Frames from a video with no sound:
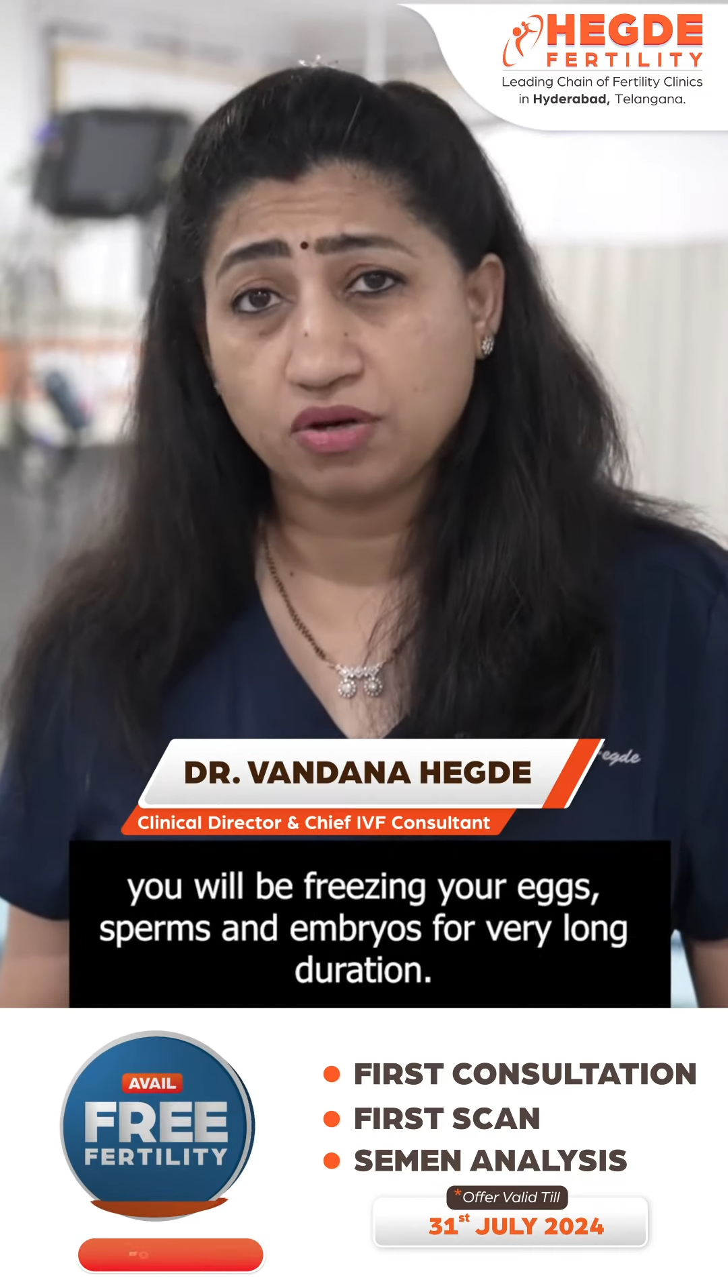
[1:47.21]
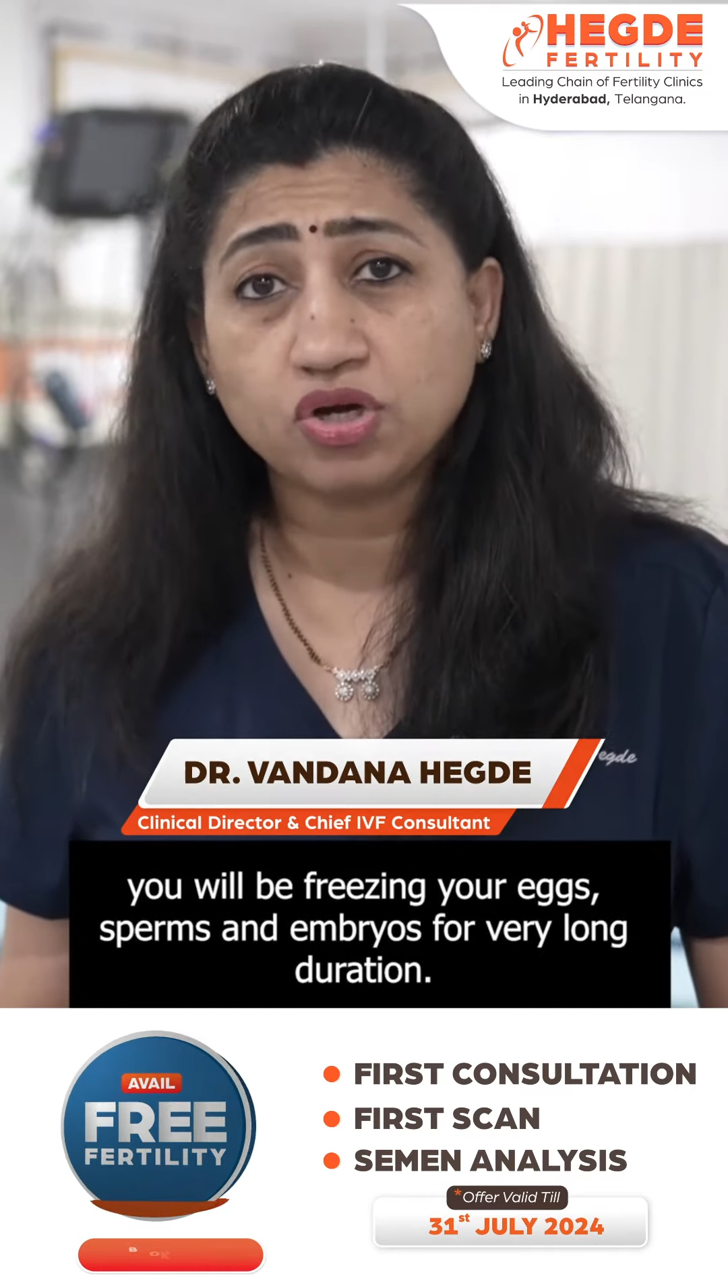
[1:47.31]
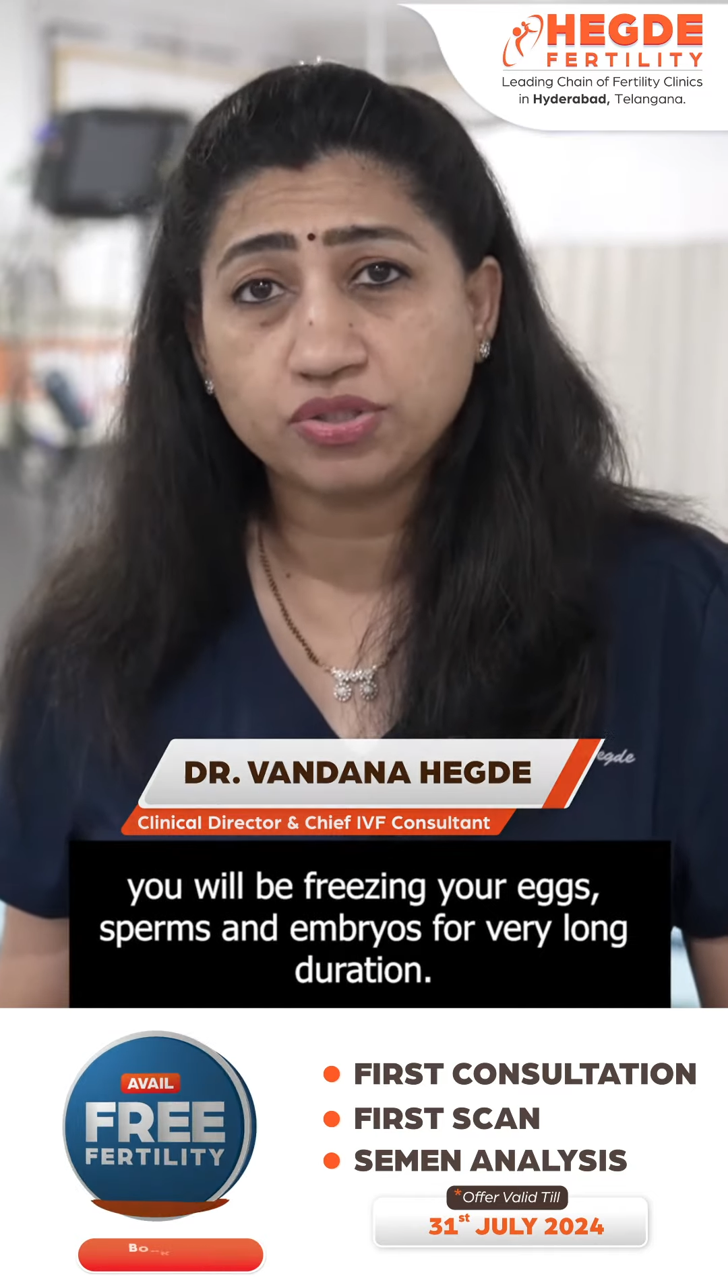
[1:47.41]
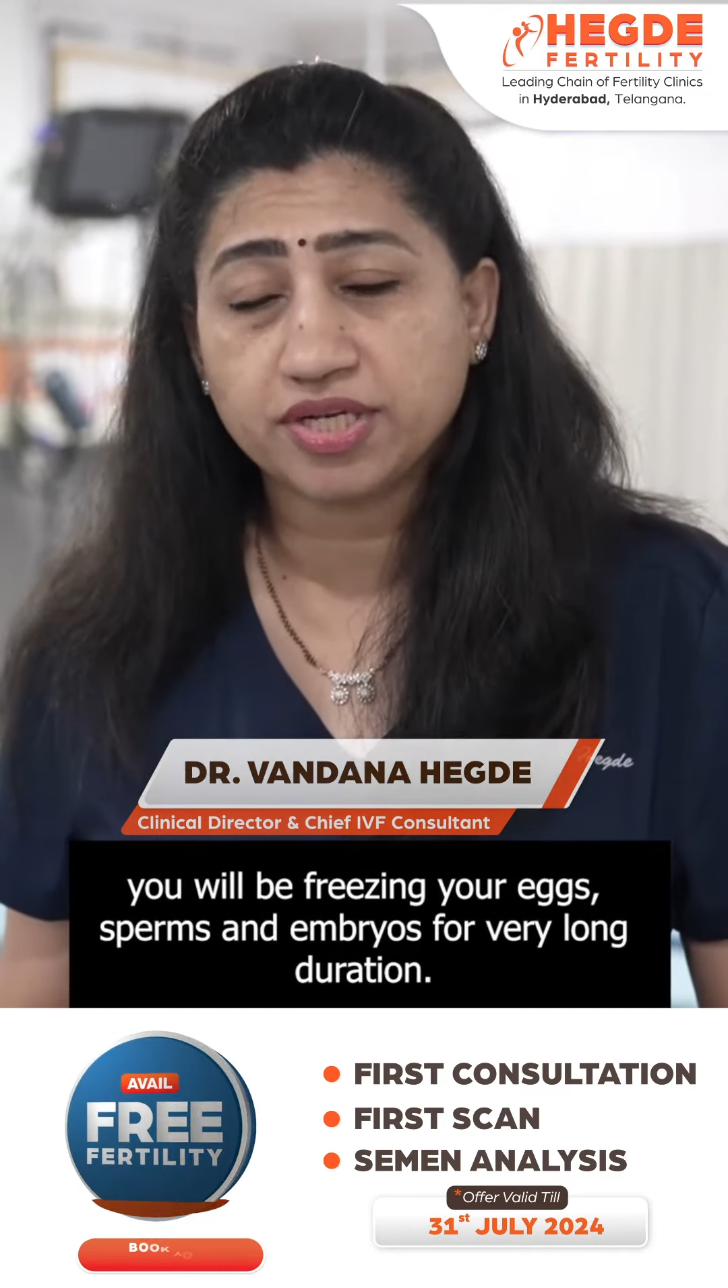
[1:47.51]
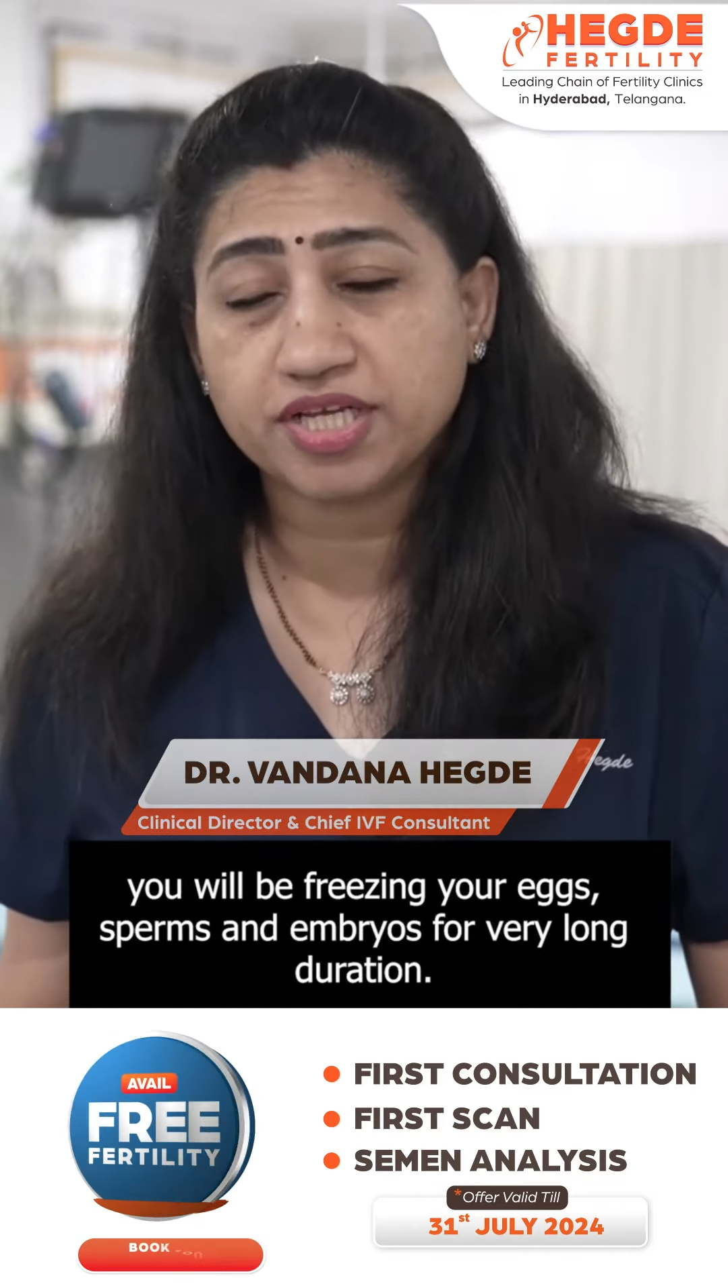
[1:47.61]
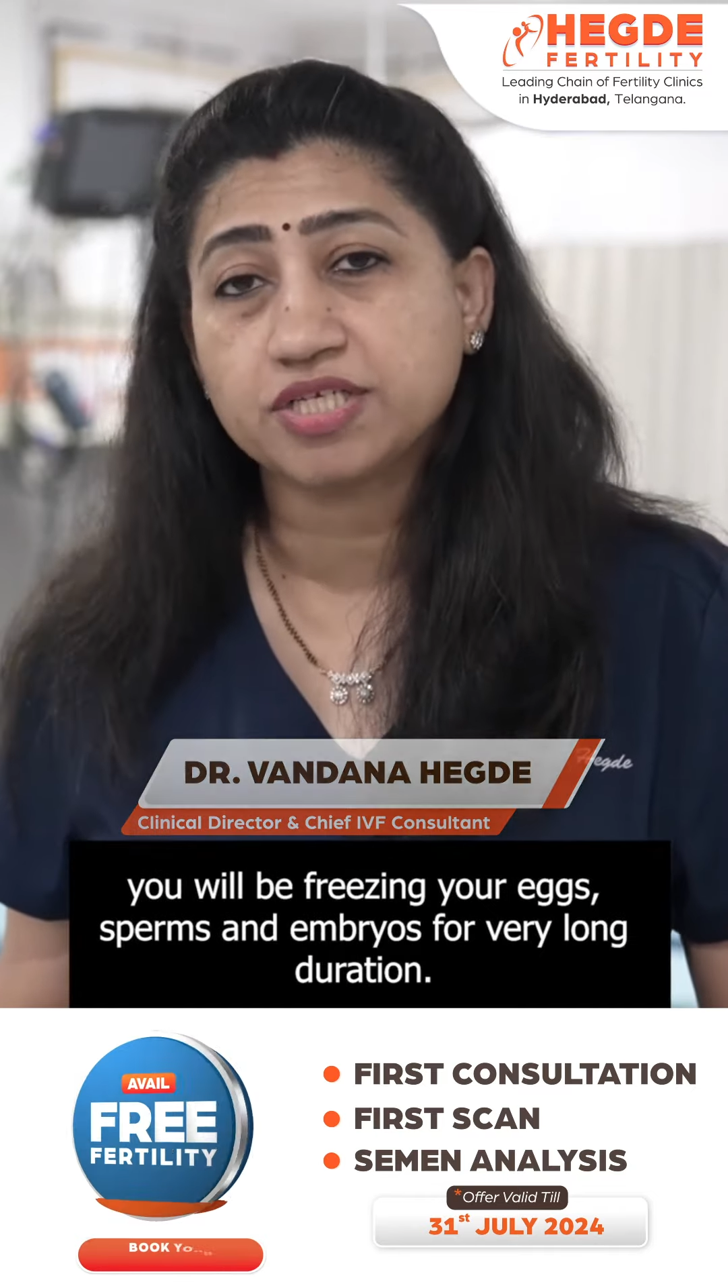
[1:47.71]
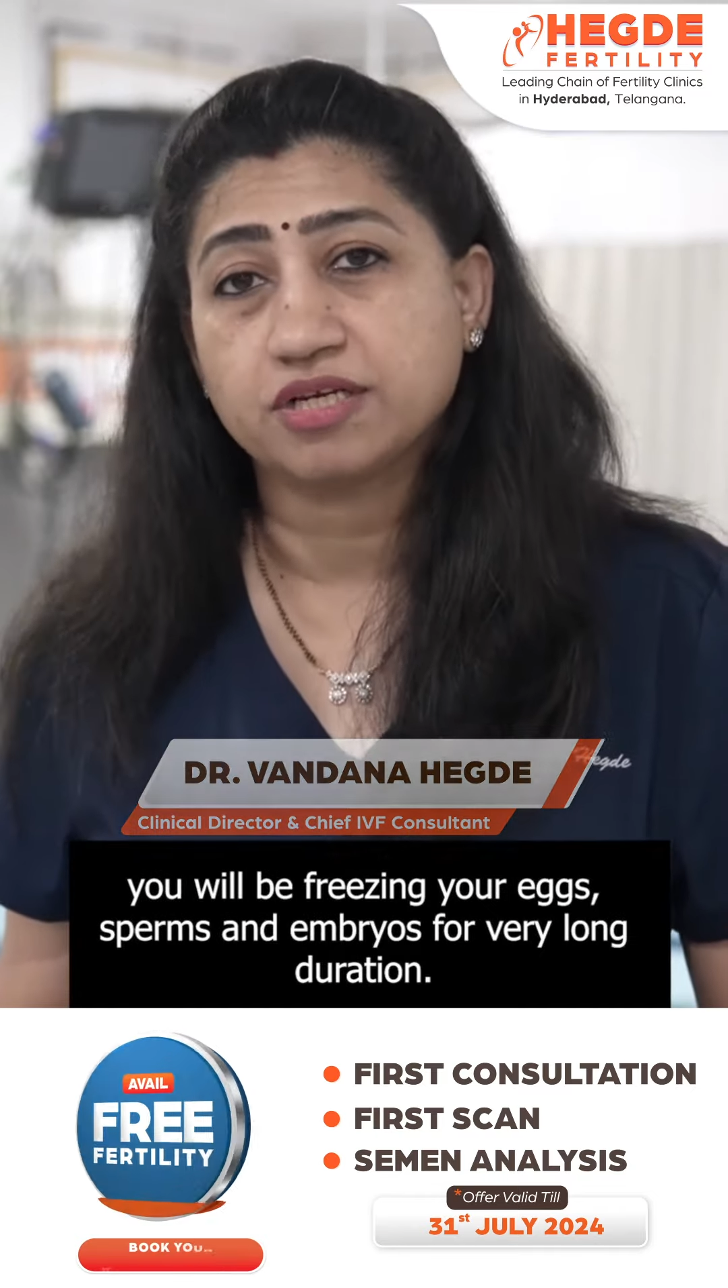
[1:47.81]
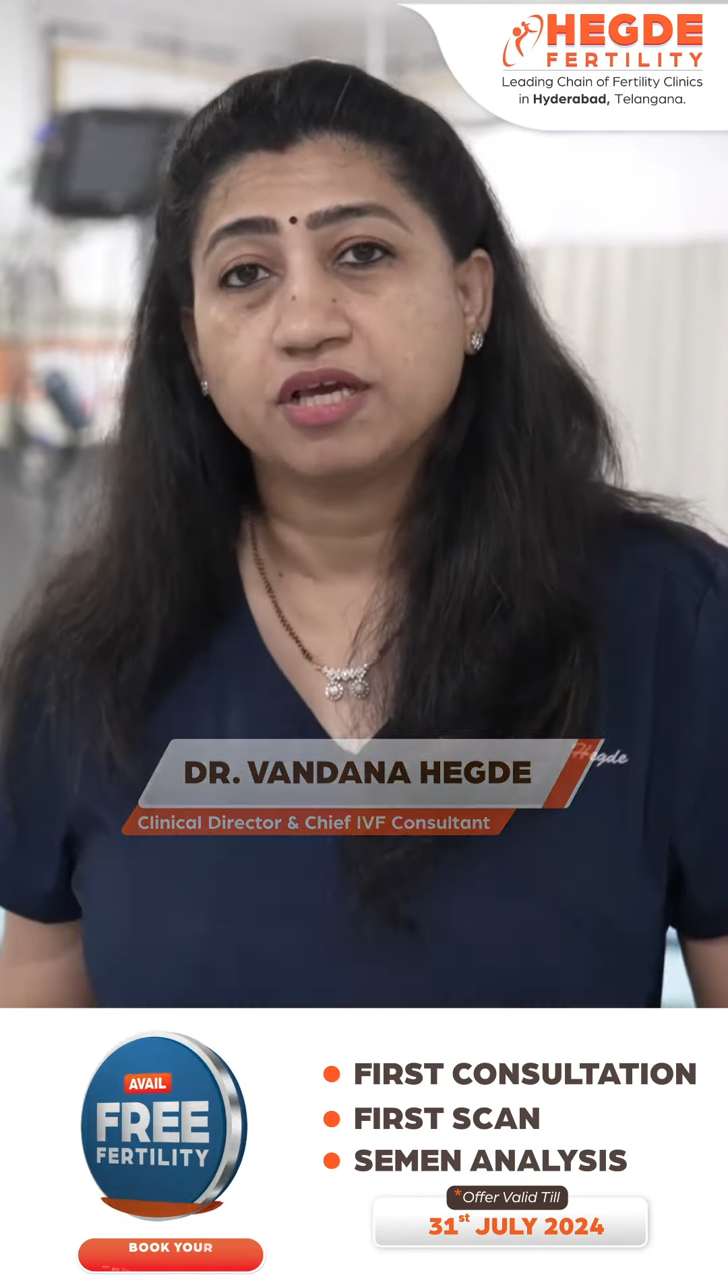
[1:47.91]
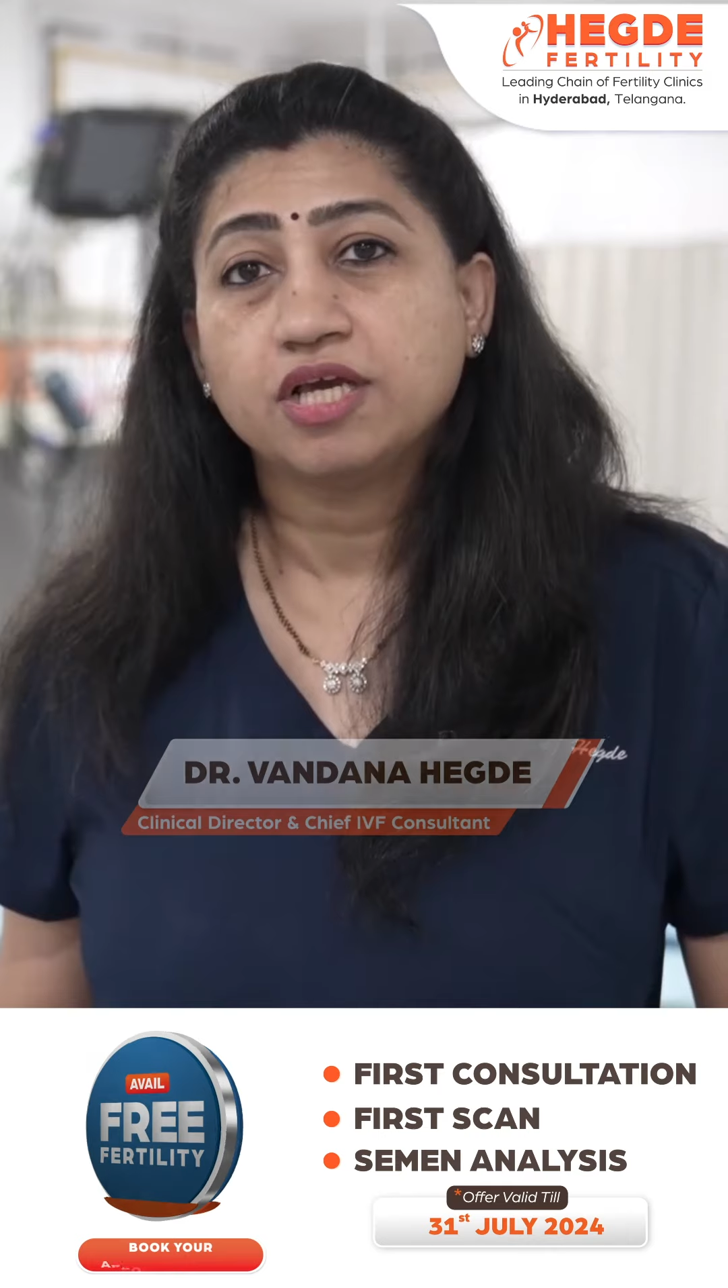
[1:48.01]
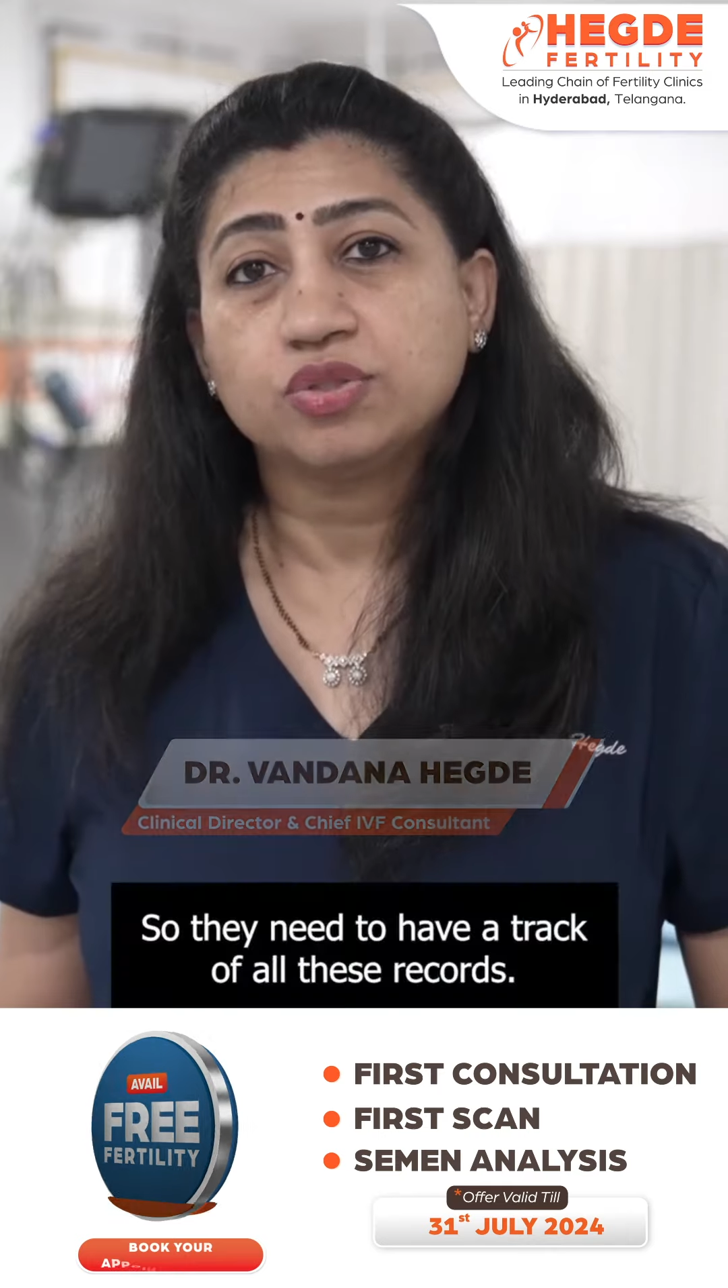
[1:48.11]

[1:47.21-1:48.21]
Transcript: long duration.